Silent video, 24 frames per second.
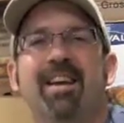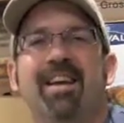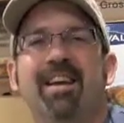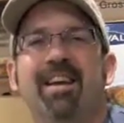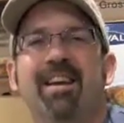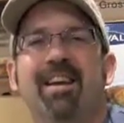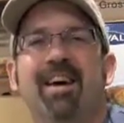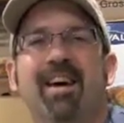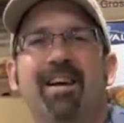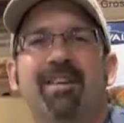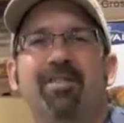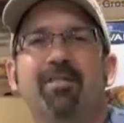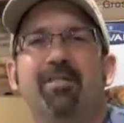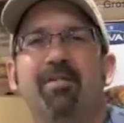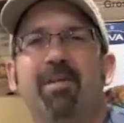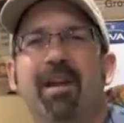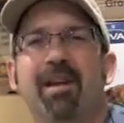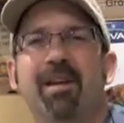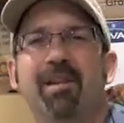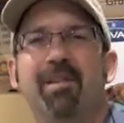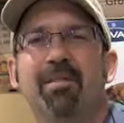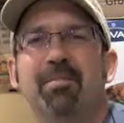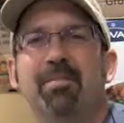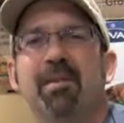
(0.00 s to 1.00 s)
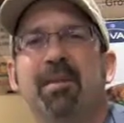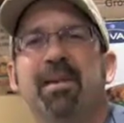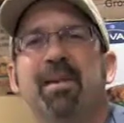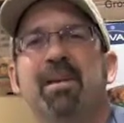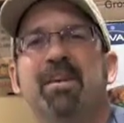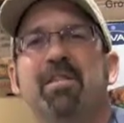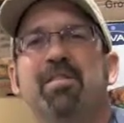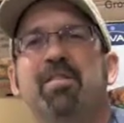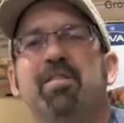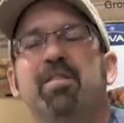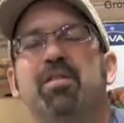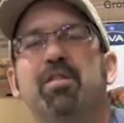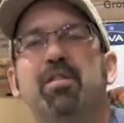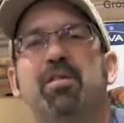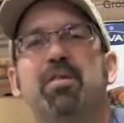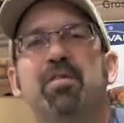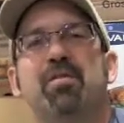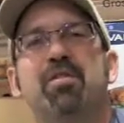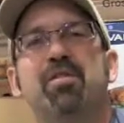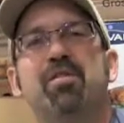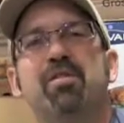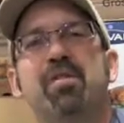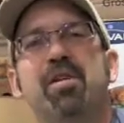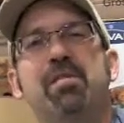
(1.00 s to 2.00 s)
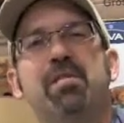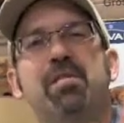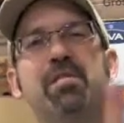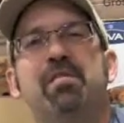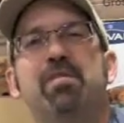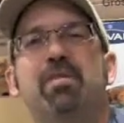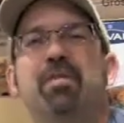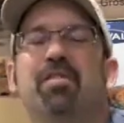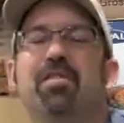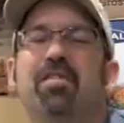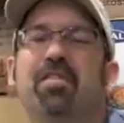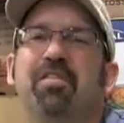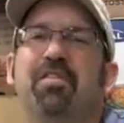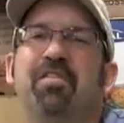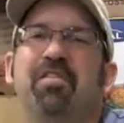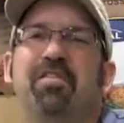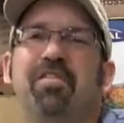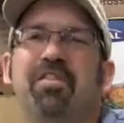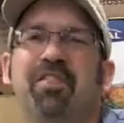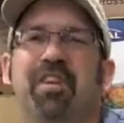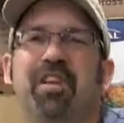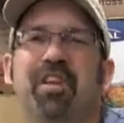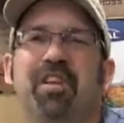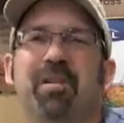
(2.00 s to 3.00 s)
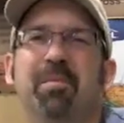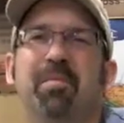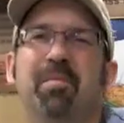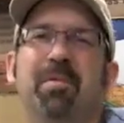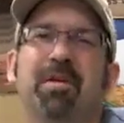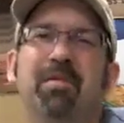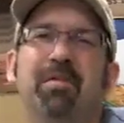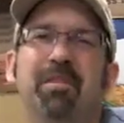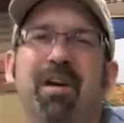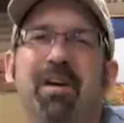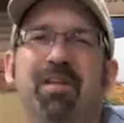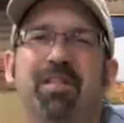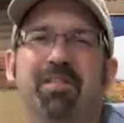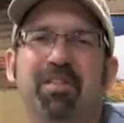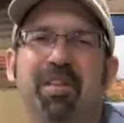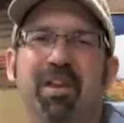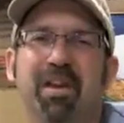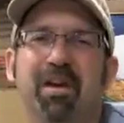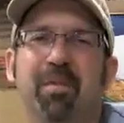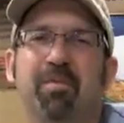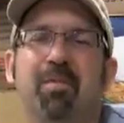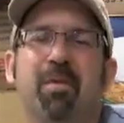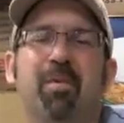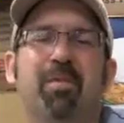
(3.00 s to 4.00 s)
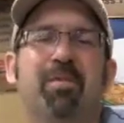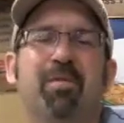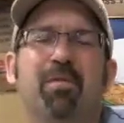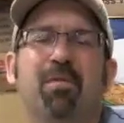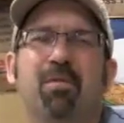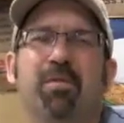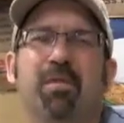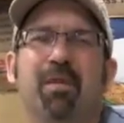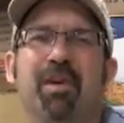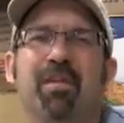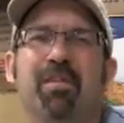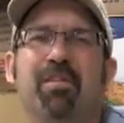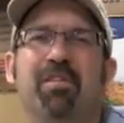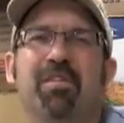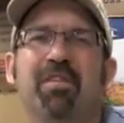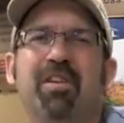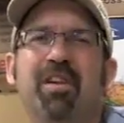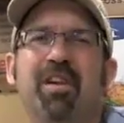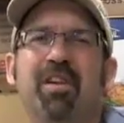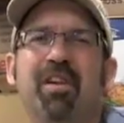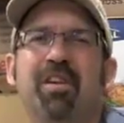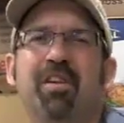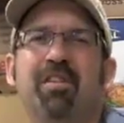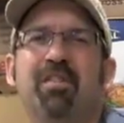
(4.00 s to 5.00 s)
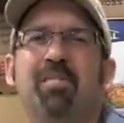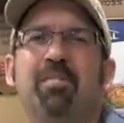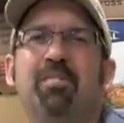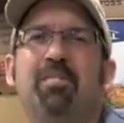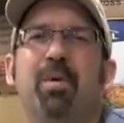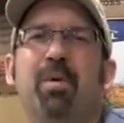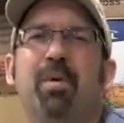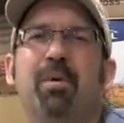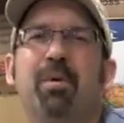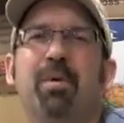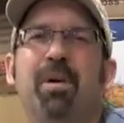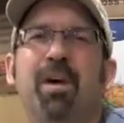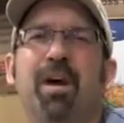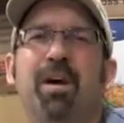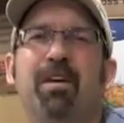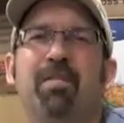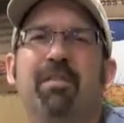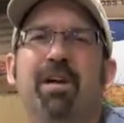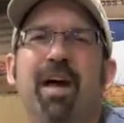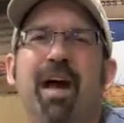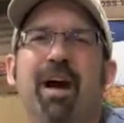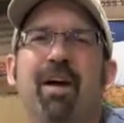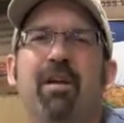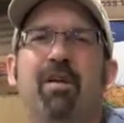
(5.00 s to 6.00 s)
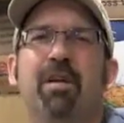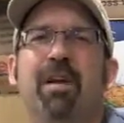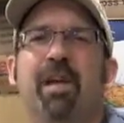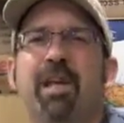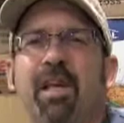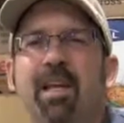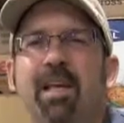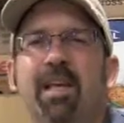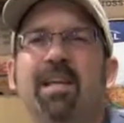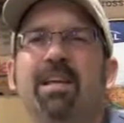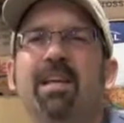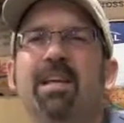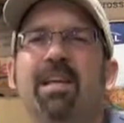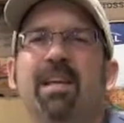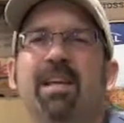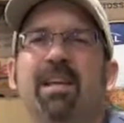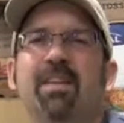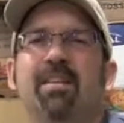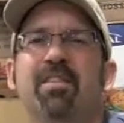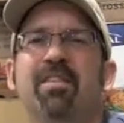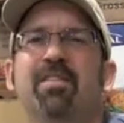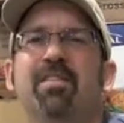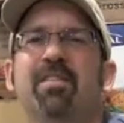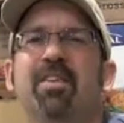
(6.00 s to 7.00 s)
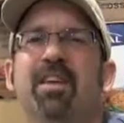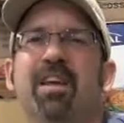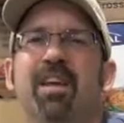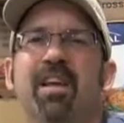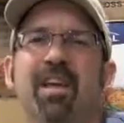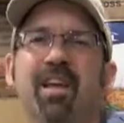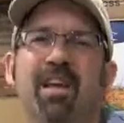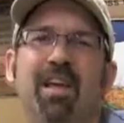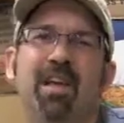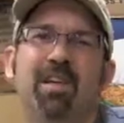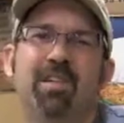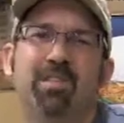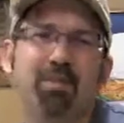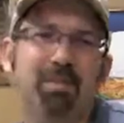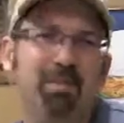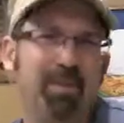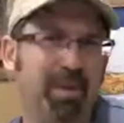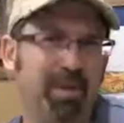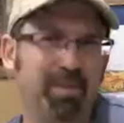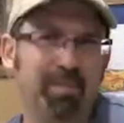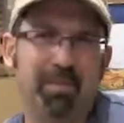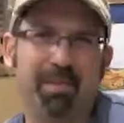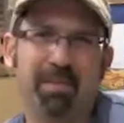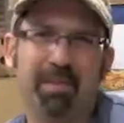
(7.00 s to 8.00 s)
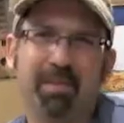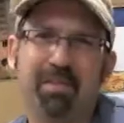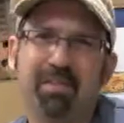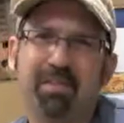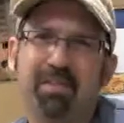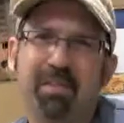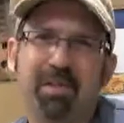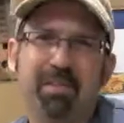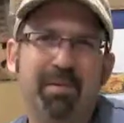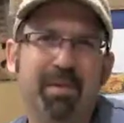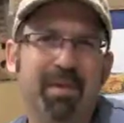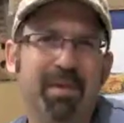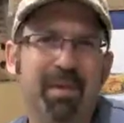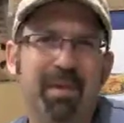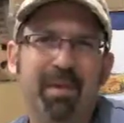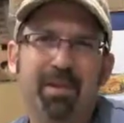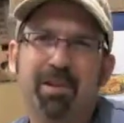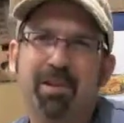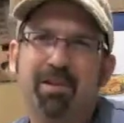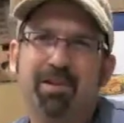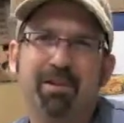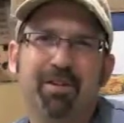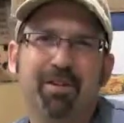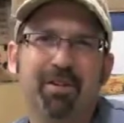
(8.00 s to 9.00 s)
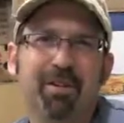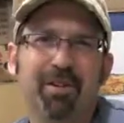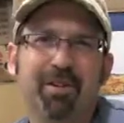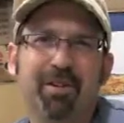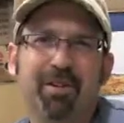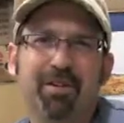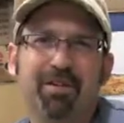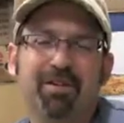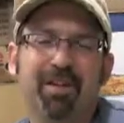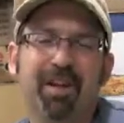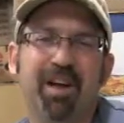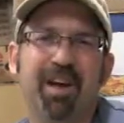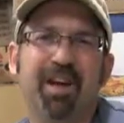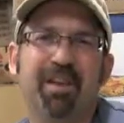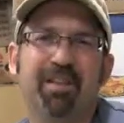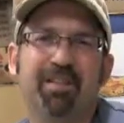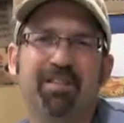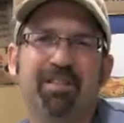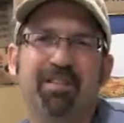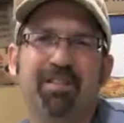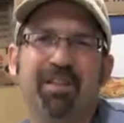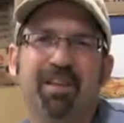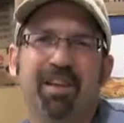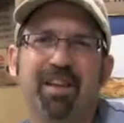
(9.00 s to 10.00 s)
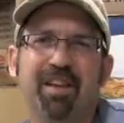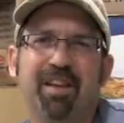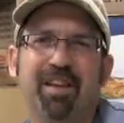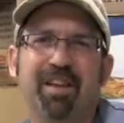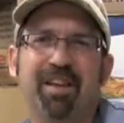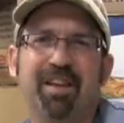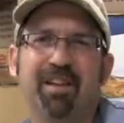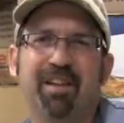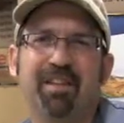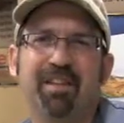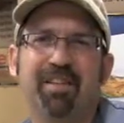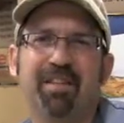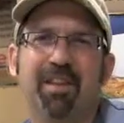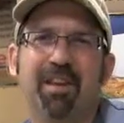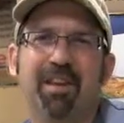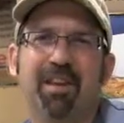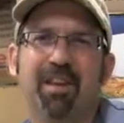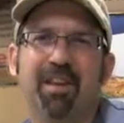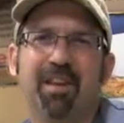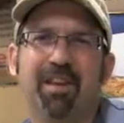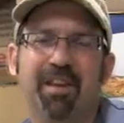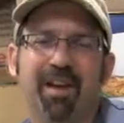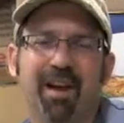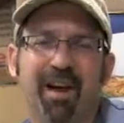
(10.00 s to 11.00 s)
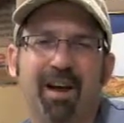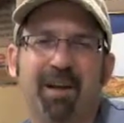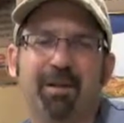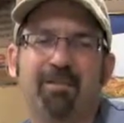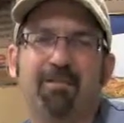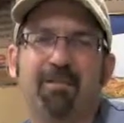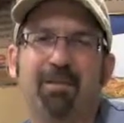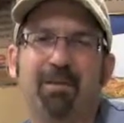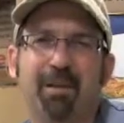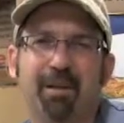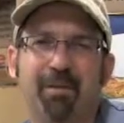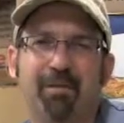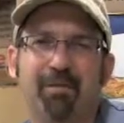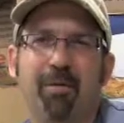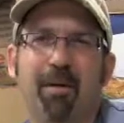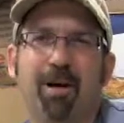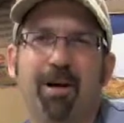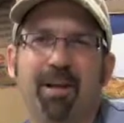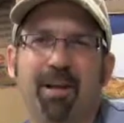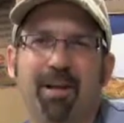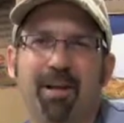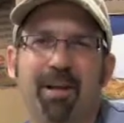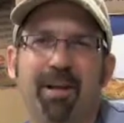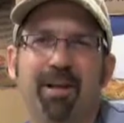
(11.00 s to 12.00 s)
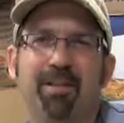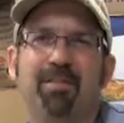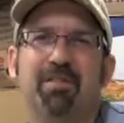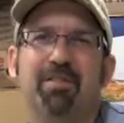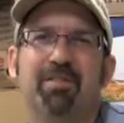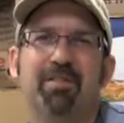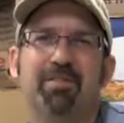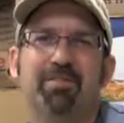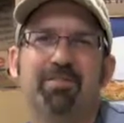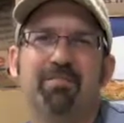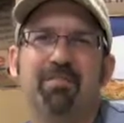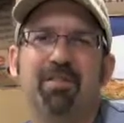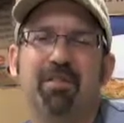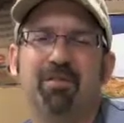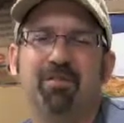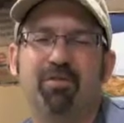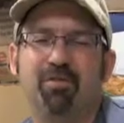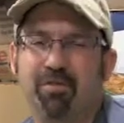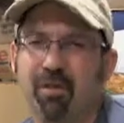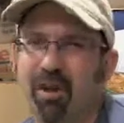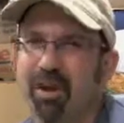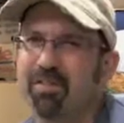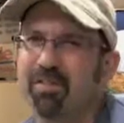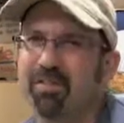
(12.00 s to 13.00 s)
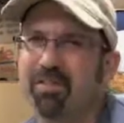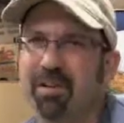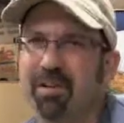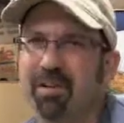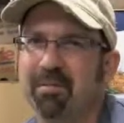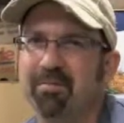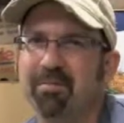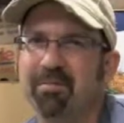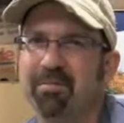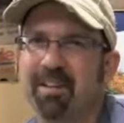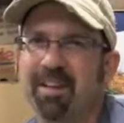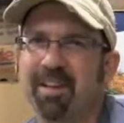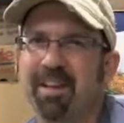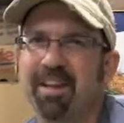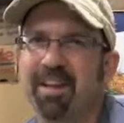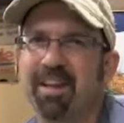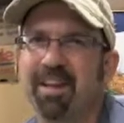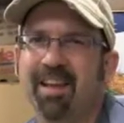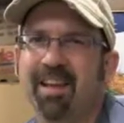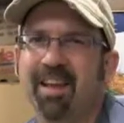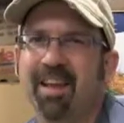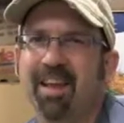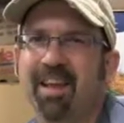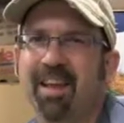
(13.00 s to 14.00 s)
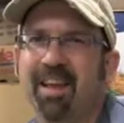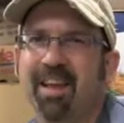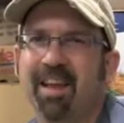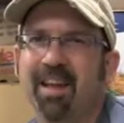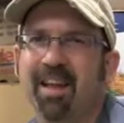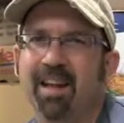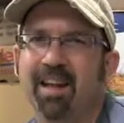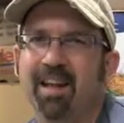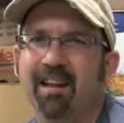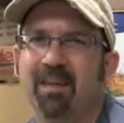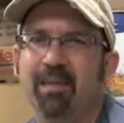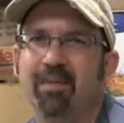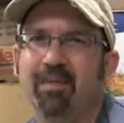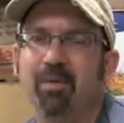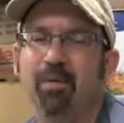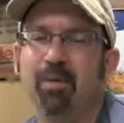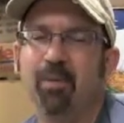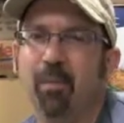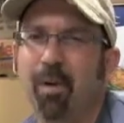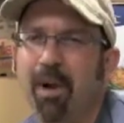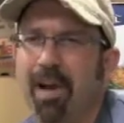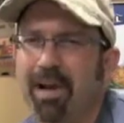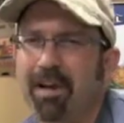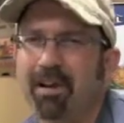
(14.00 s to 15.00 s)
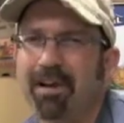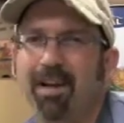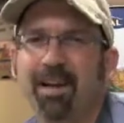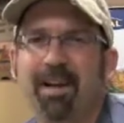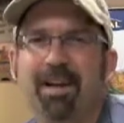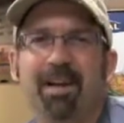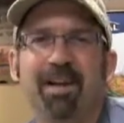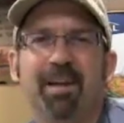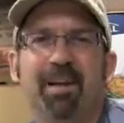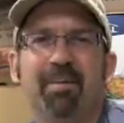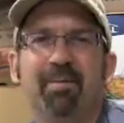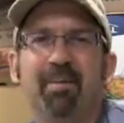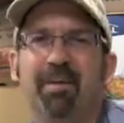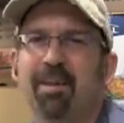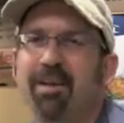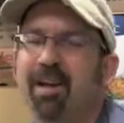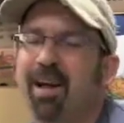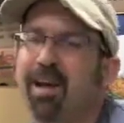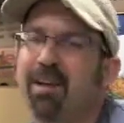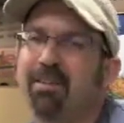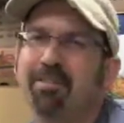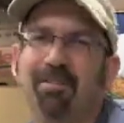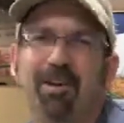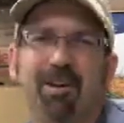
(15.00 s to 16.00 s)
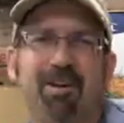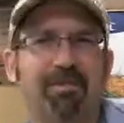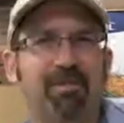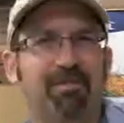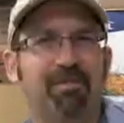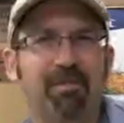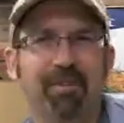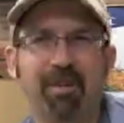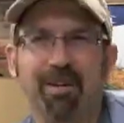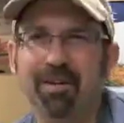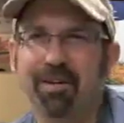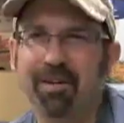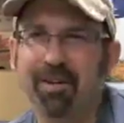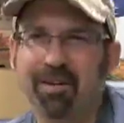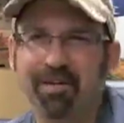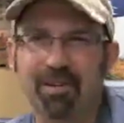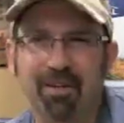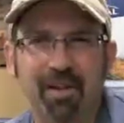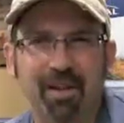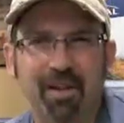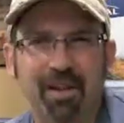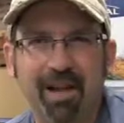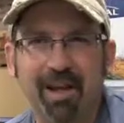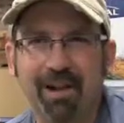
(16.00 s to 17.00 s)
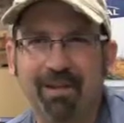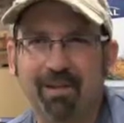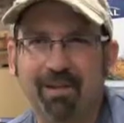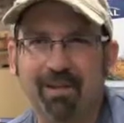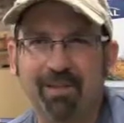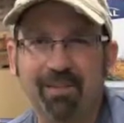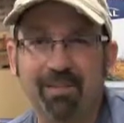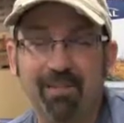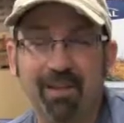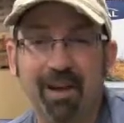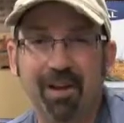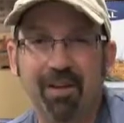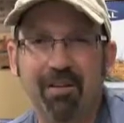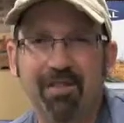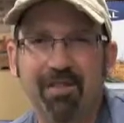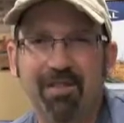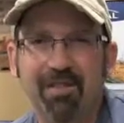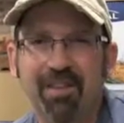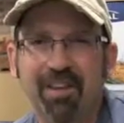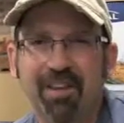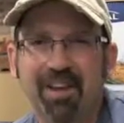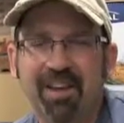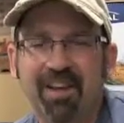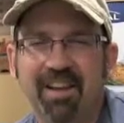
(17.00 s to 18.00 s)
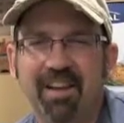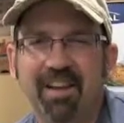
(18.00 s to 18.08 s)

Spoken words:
And God directed me to 2 different verses in the book of Isaiah, both of which spoke of how he leads his people. And seemed like a clear call to us that God really wanted us to trust him and to wait on him and not try to figure this all out ourselves.